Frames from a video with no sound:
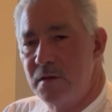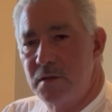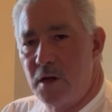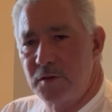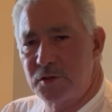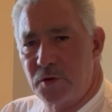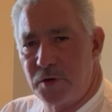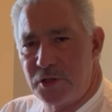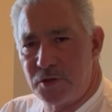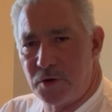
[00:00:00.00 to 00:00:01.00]
long story
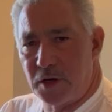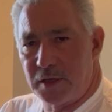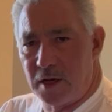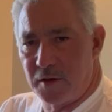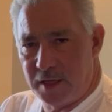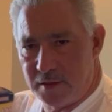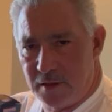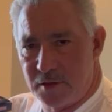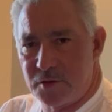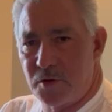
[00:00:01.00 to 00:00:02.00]
short, and I'll get to
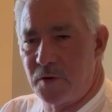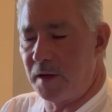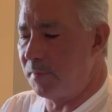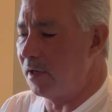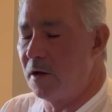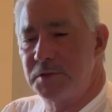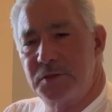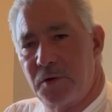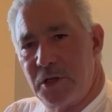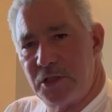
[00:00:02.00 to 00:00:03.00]
the story, but long
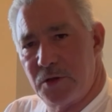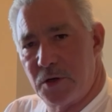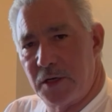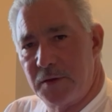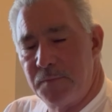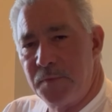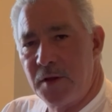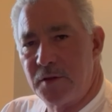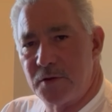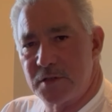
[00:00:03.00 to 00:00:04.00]
story short,
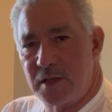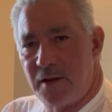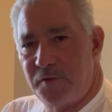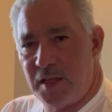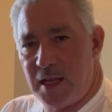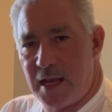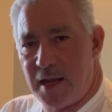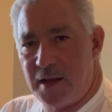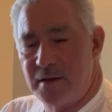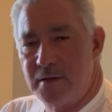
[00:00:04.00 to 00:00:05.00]
there's an FDA